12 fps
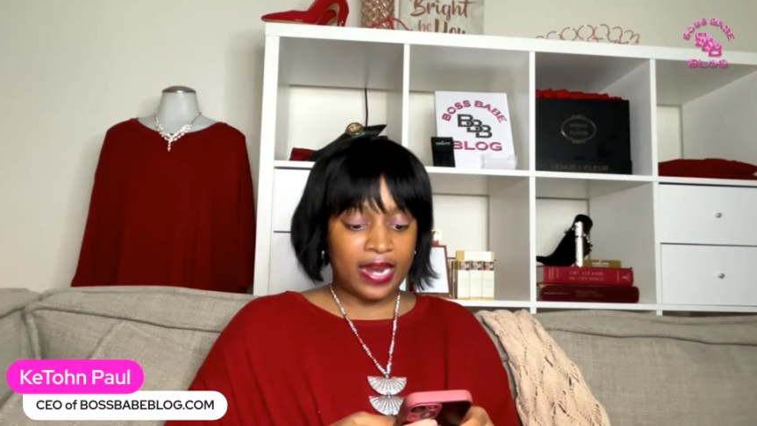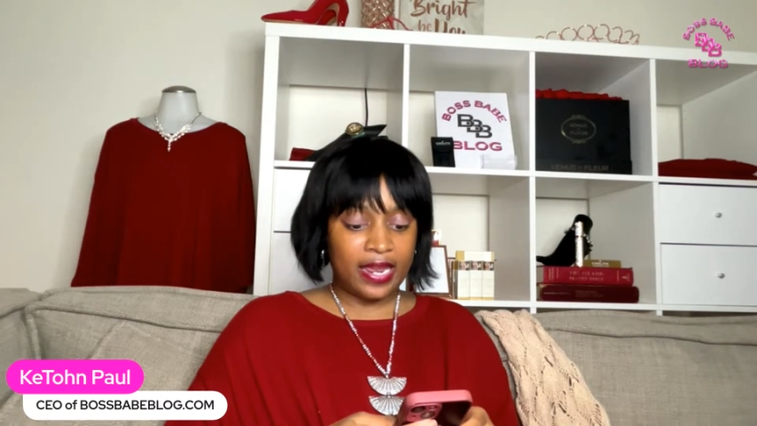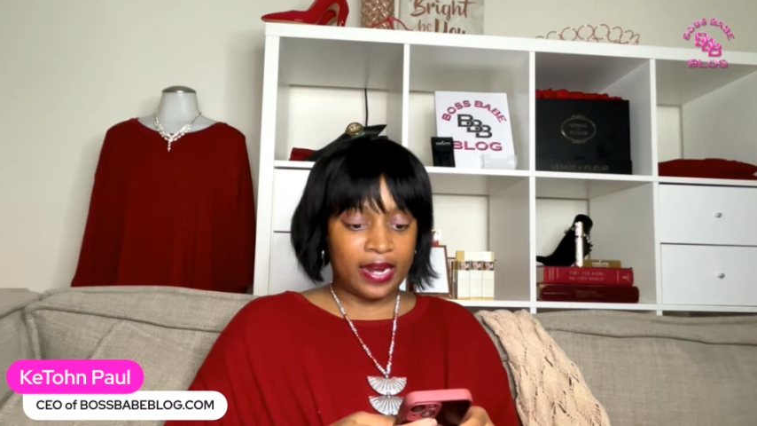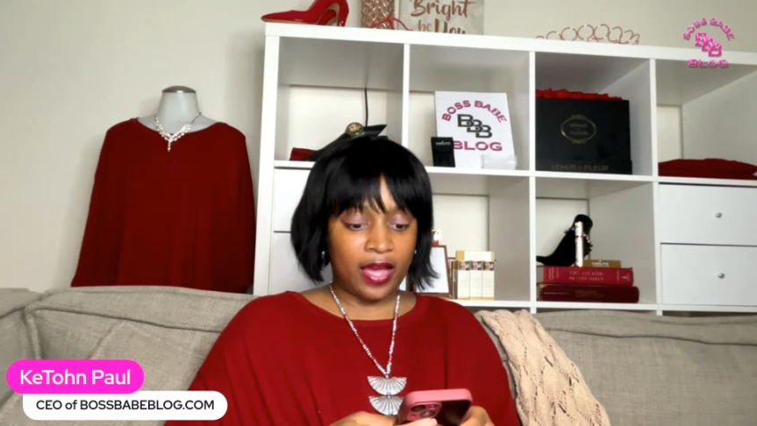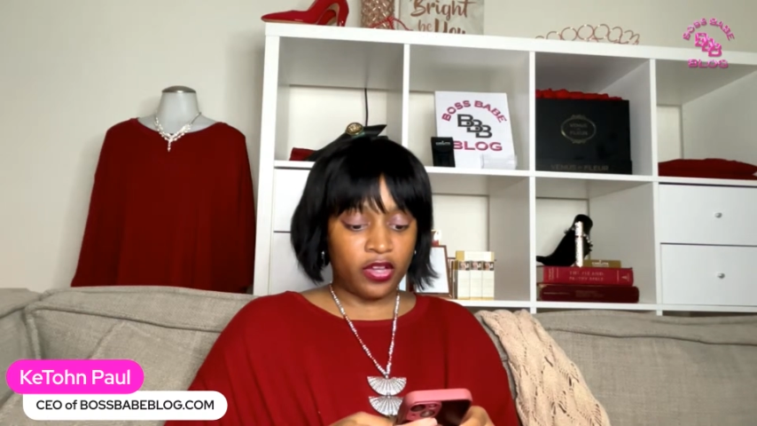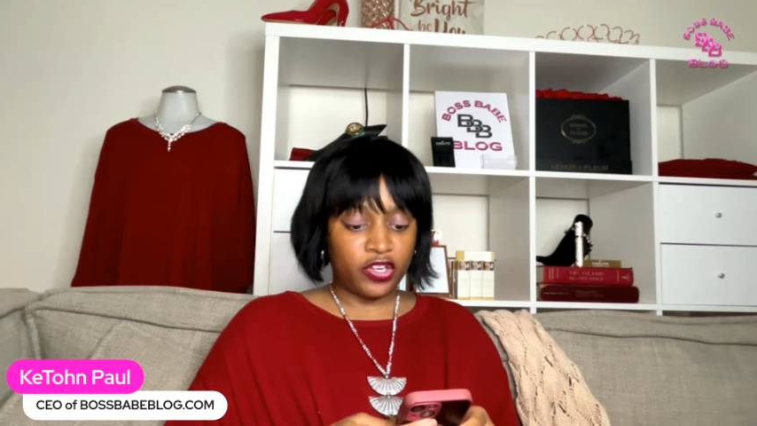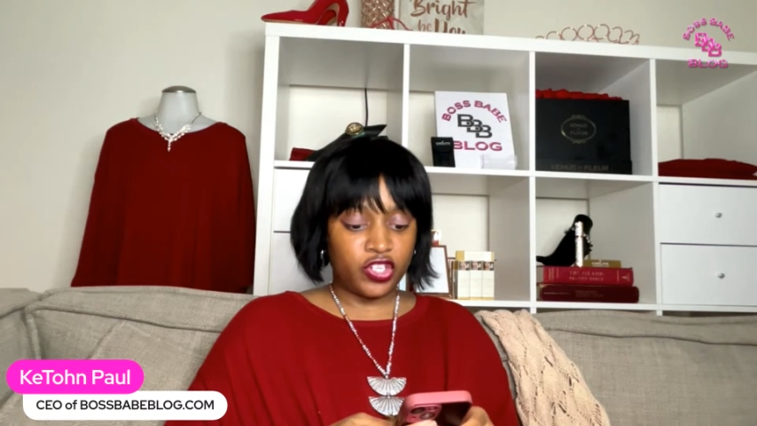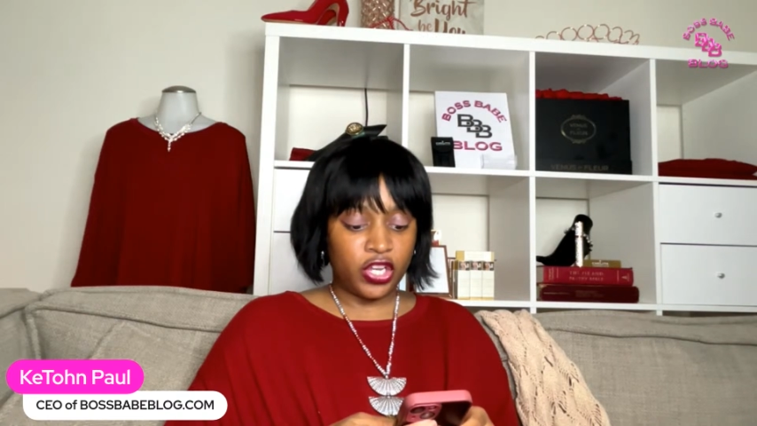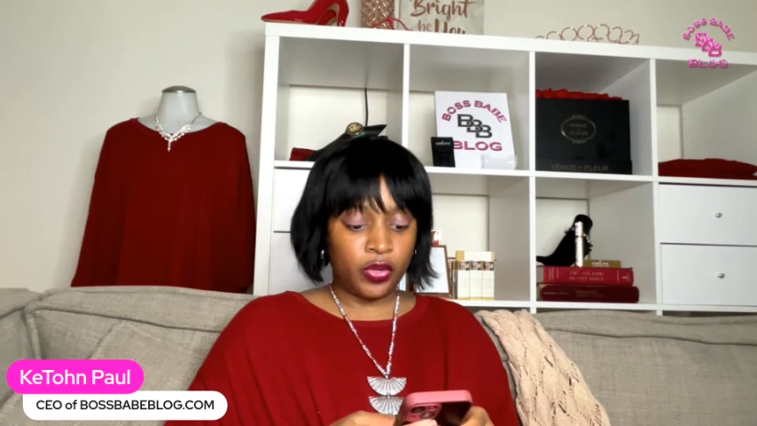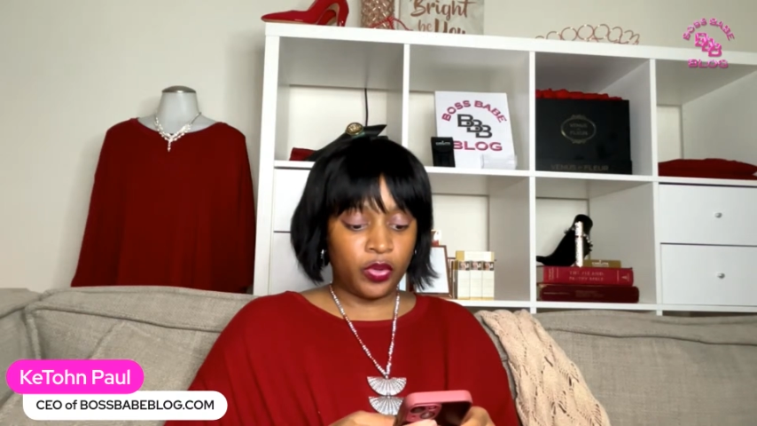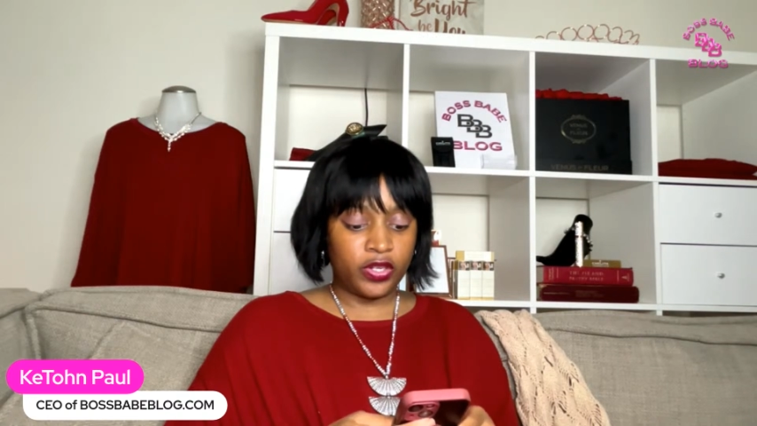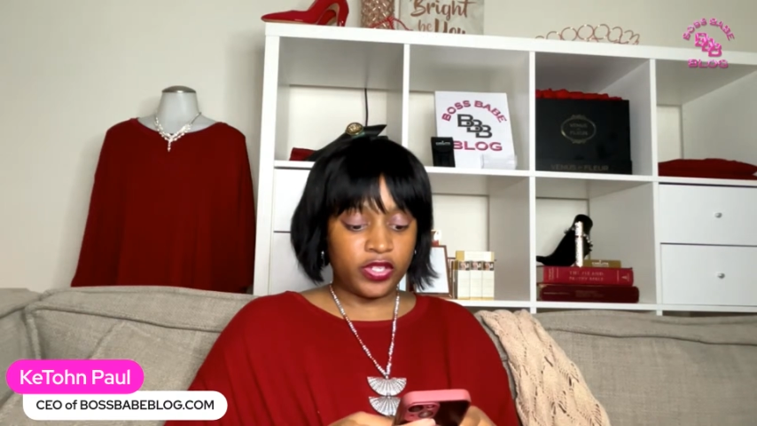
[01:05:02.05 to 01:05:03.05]
and I'll
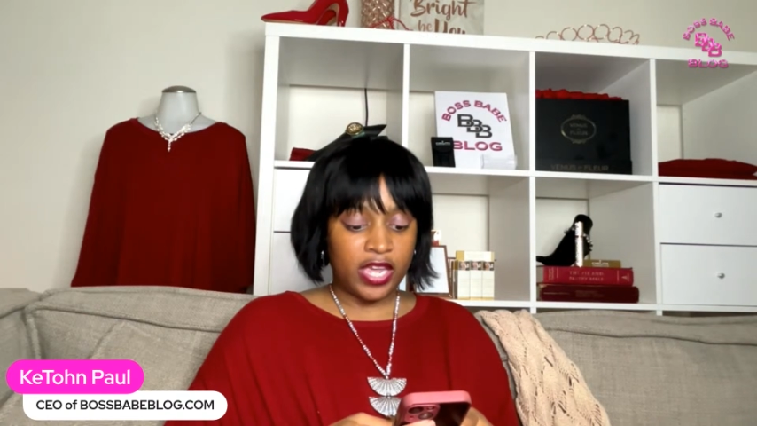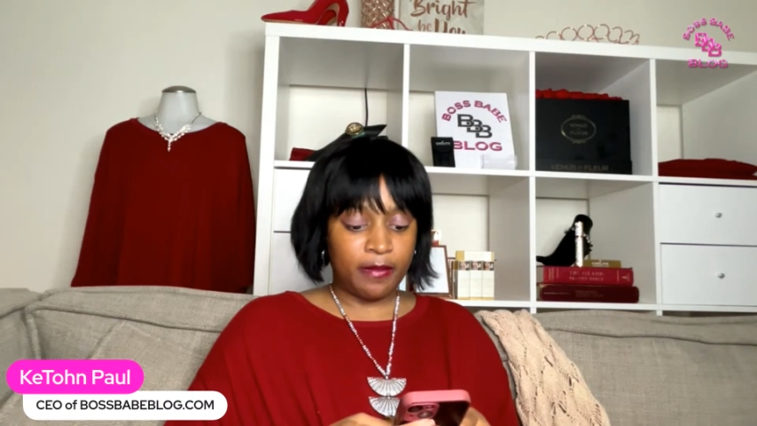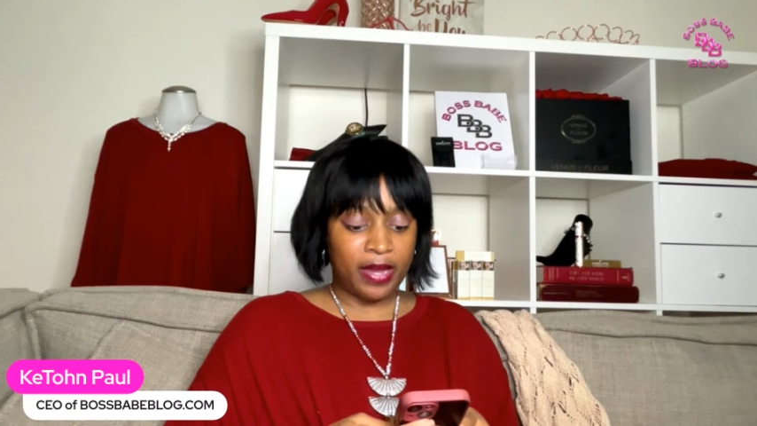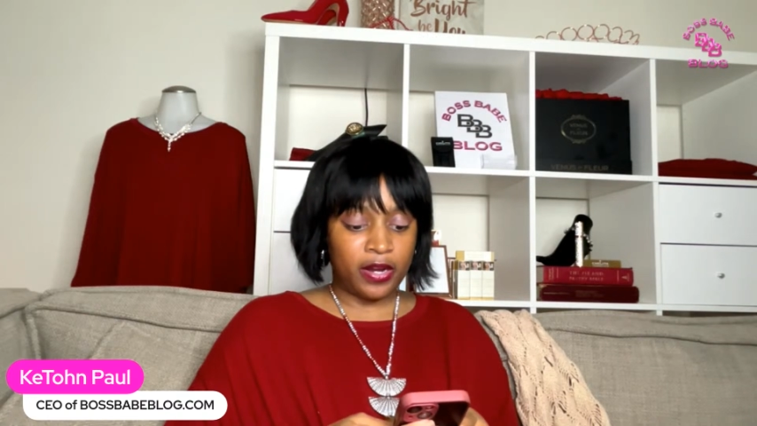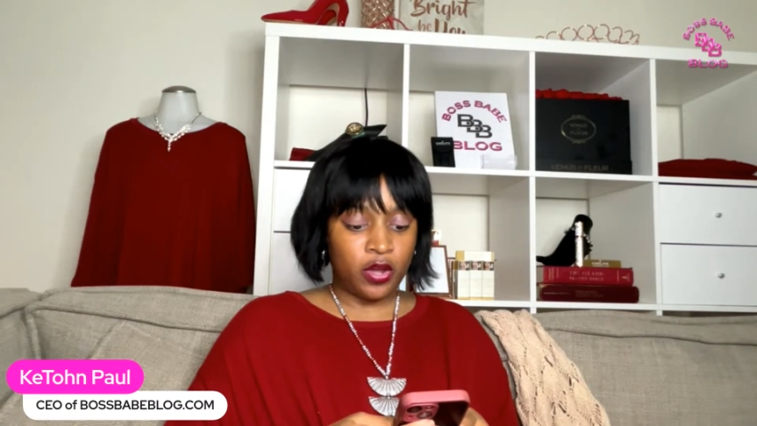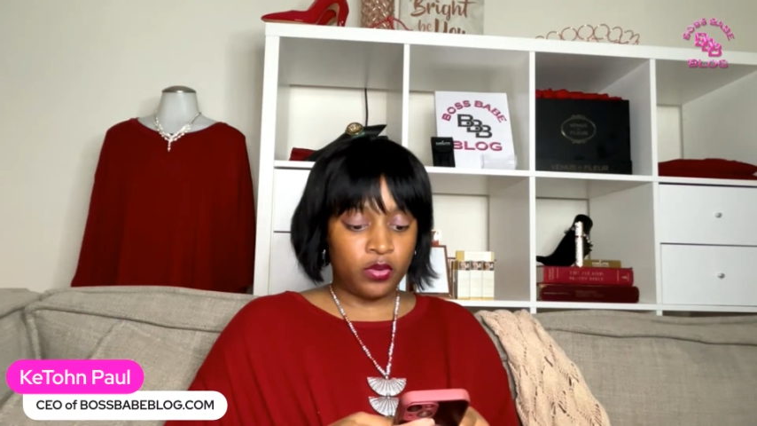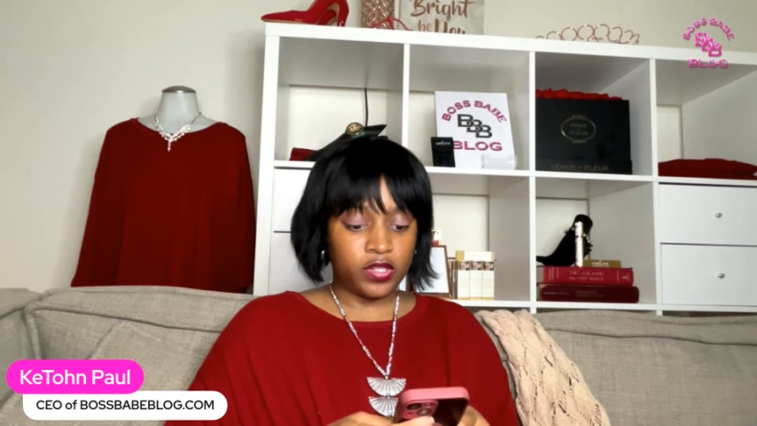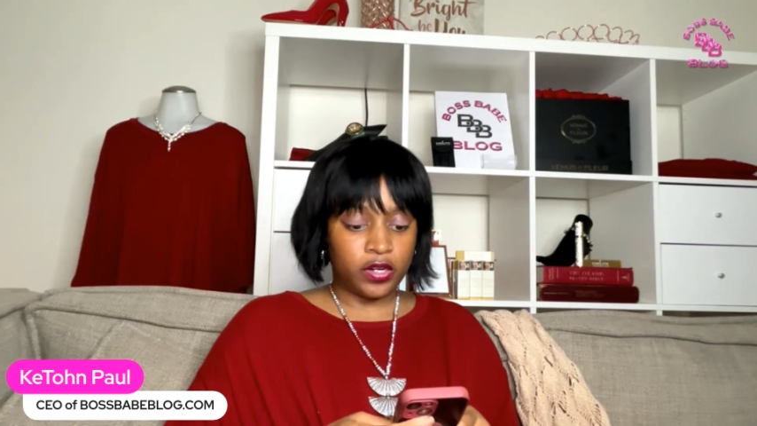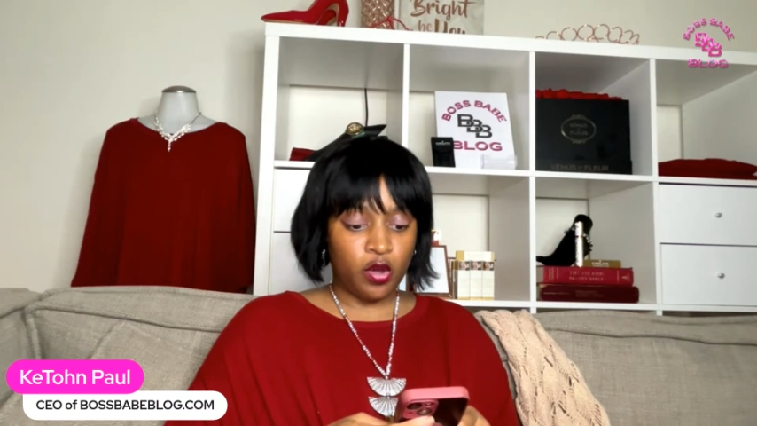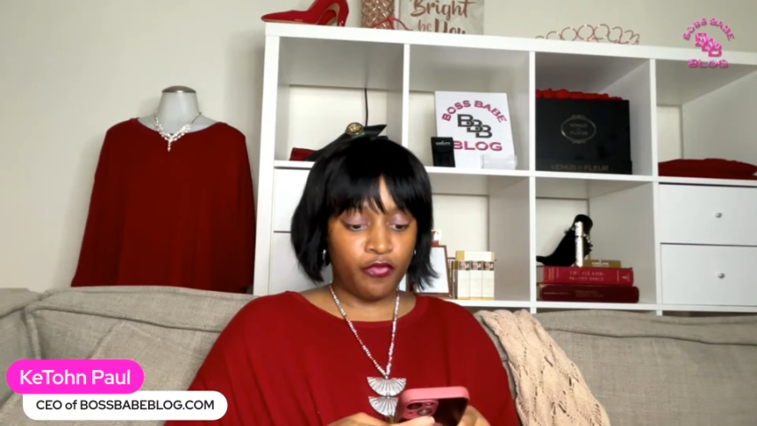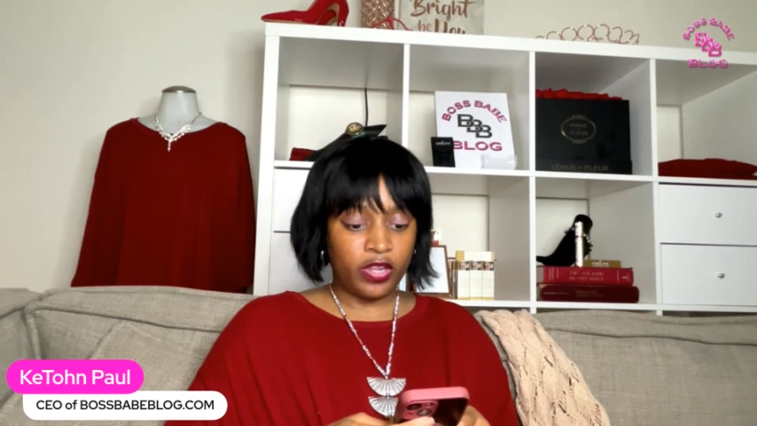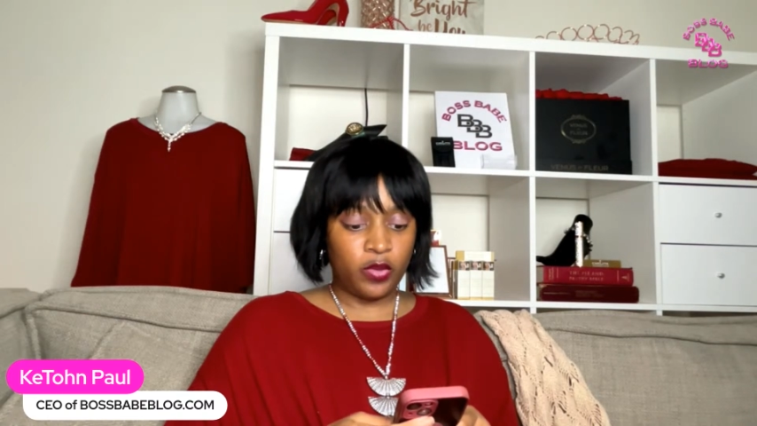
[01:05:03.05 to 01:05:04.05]
continue to take my notes and hopefully